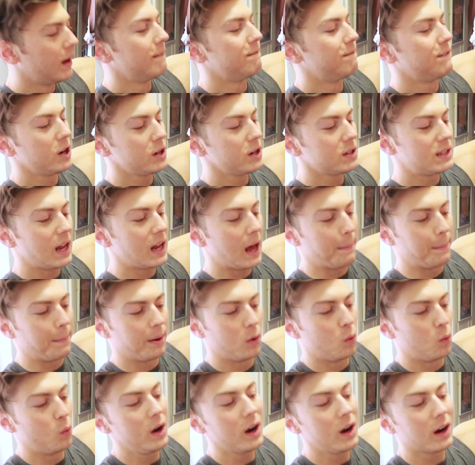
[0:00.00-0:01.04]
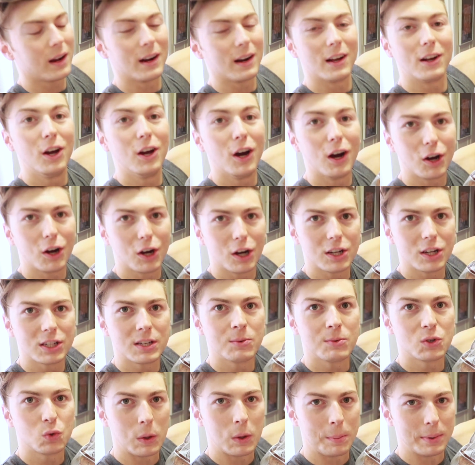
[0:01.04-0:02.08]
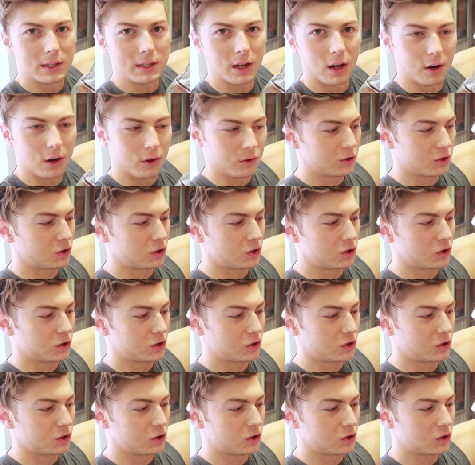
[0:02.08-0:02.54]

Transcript: First step, we are gonna cook some sweet potatoes.